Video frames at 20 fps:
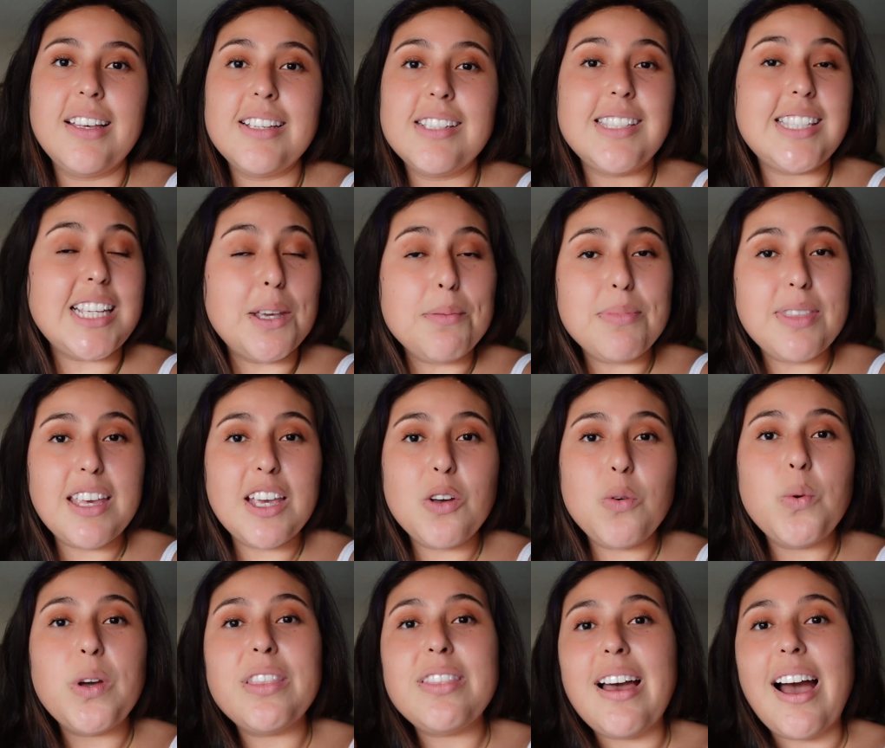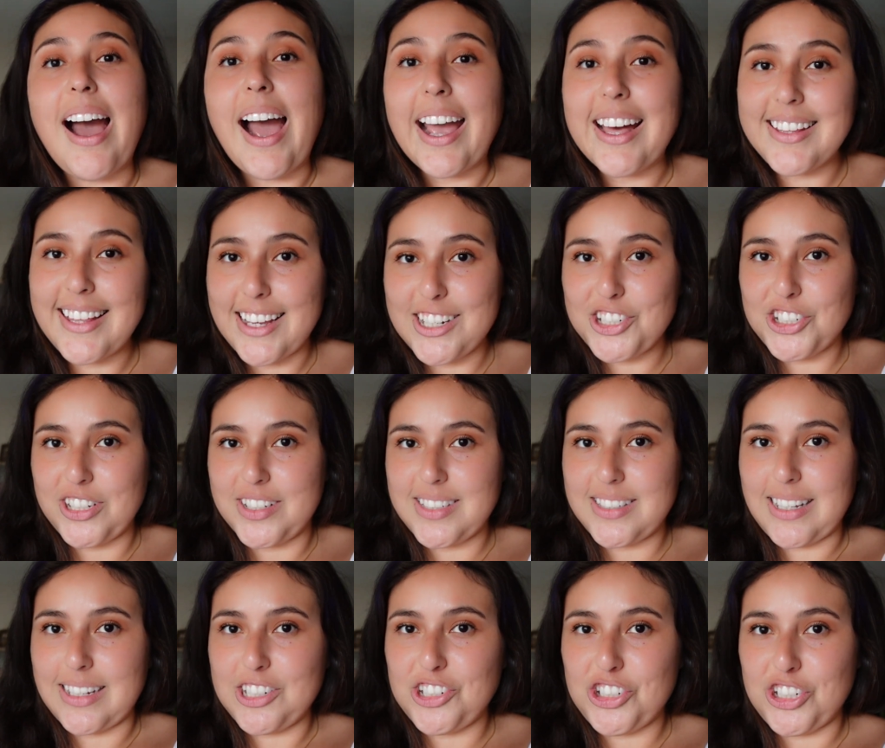Same thing with eyelash
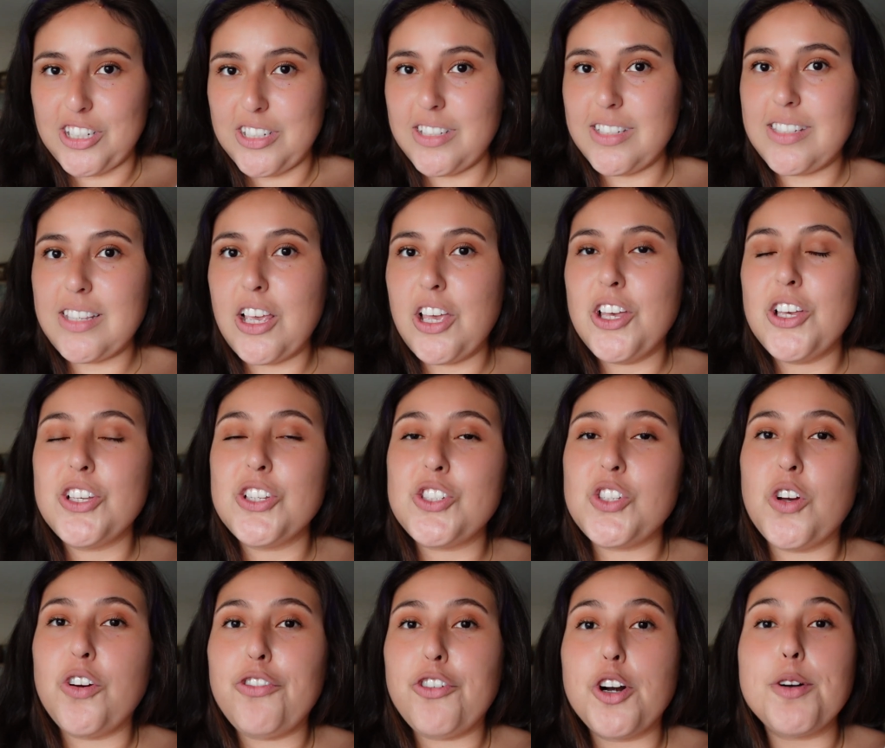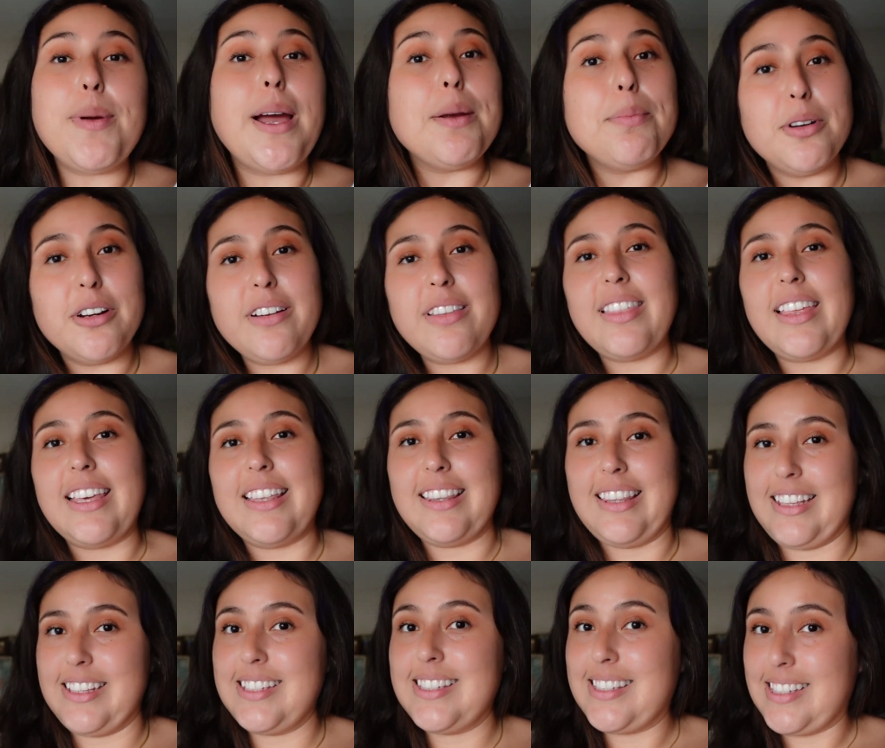extensions. So for my birthday
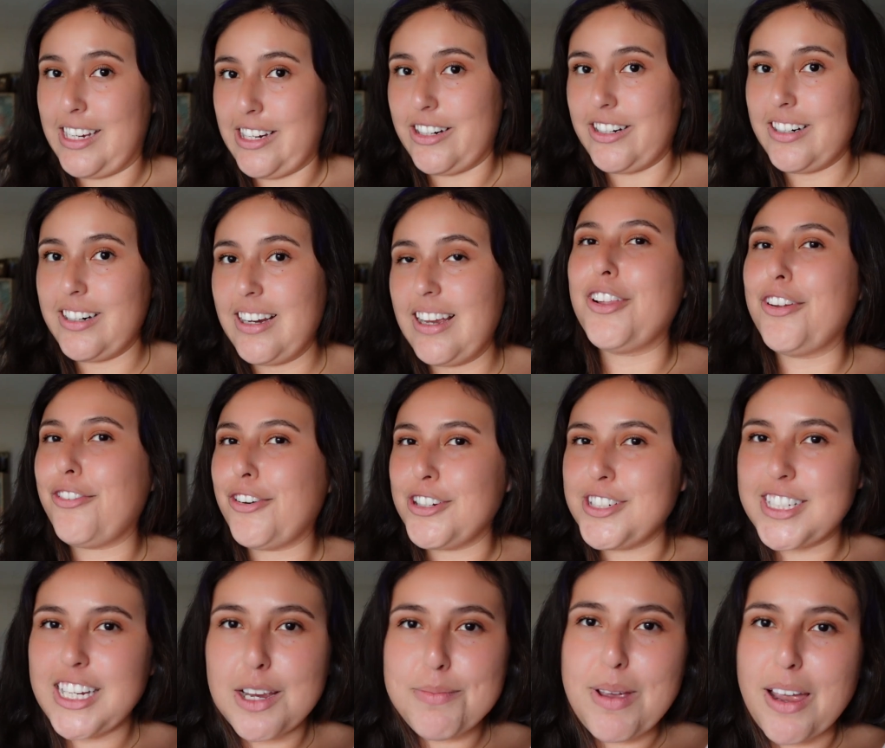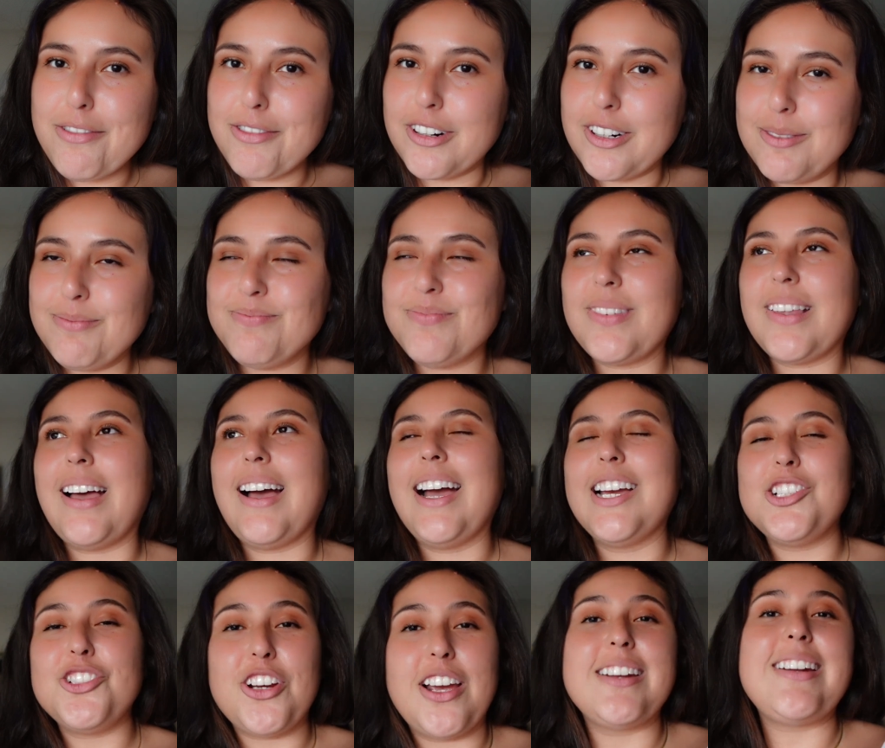this year, for the first time ever, I
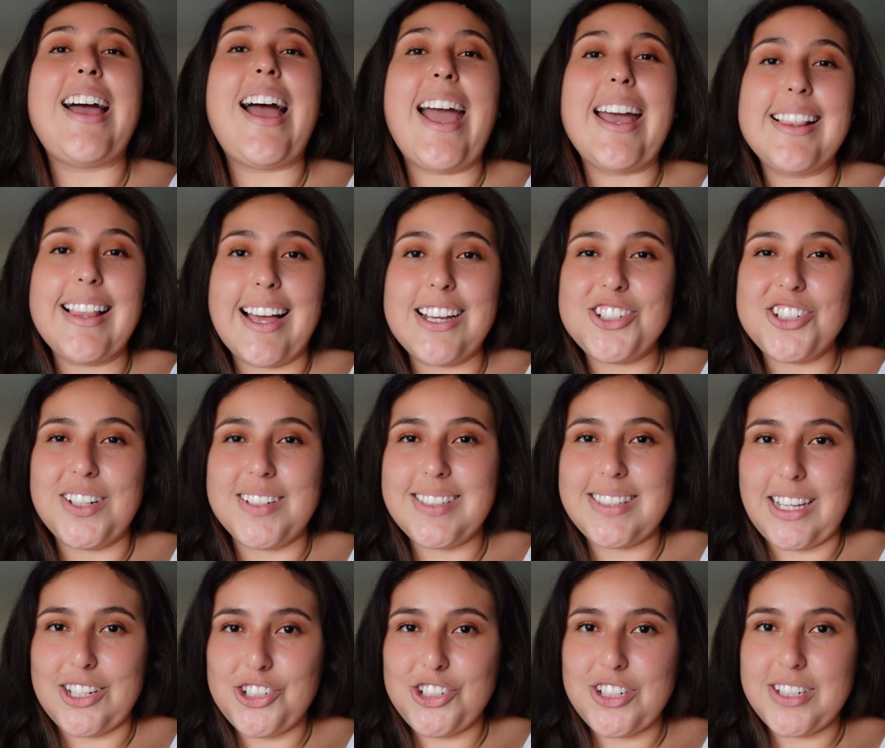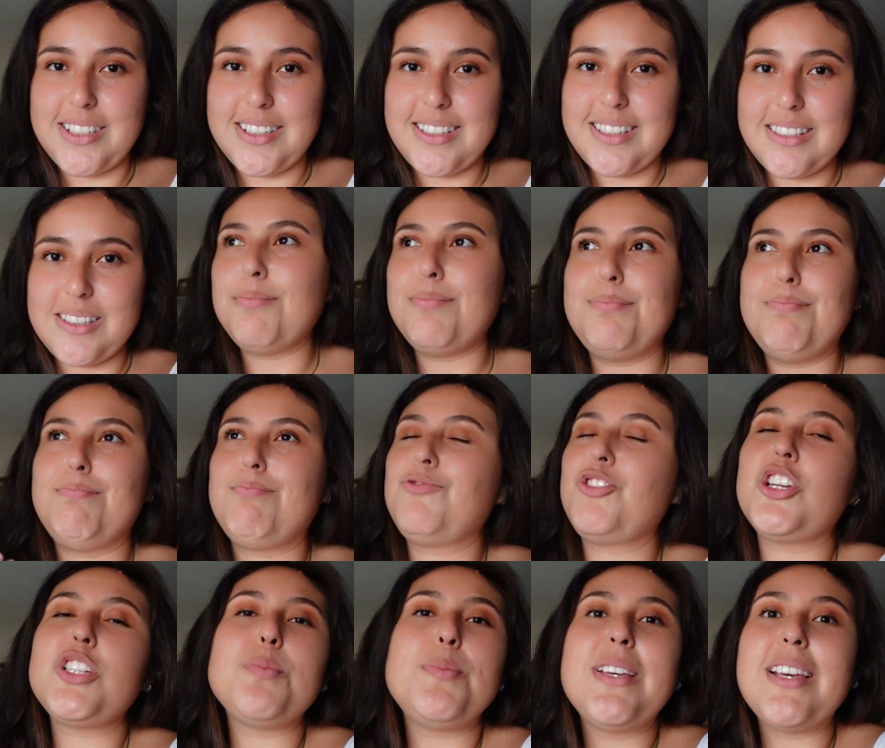tried eyelash extensions.
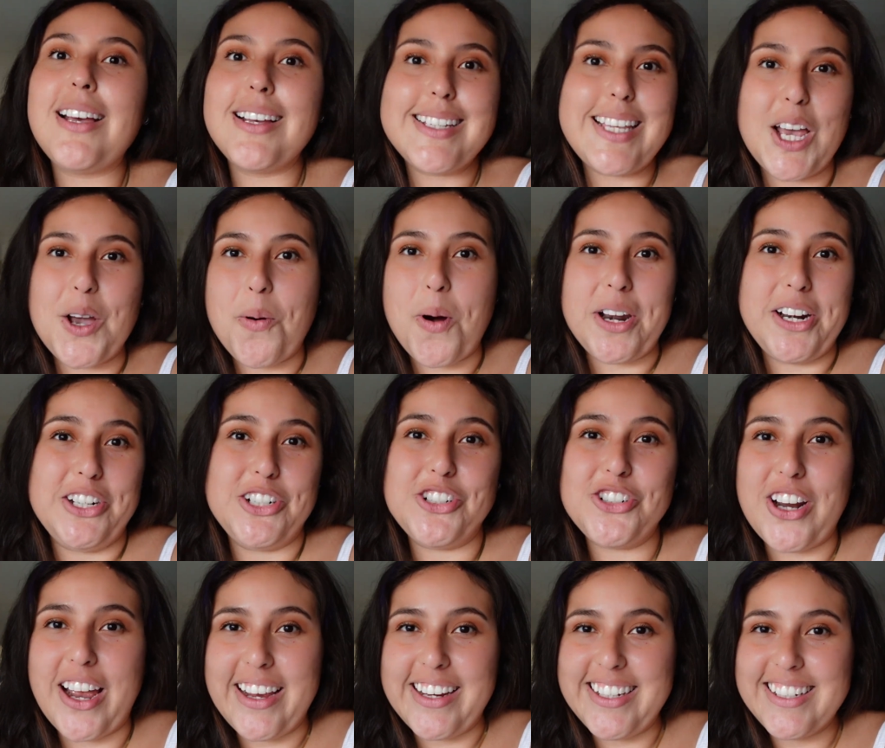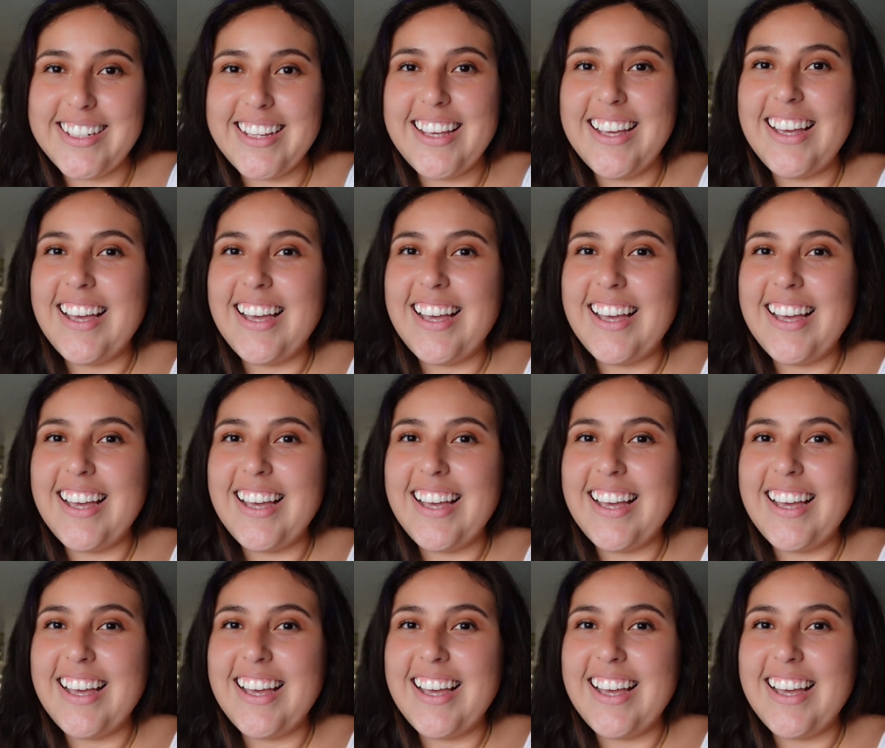Just because I wanted to try it.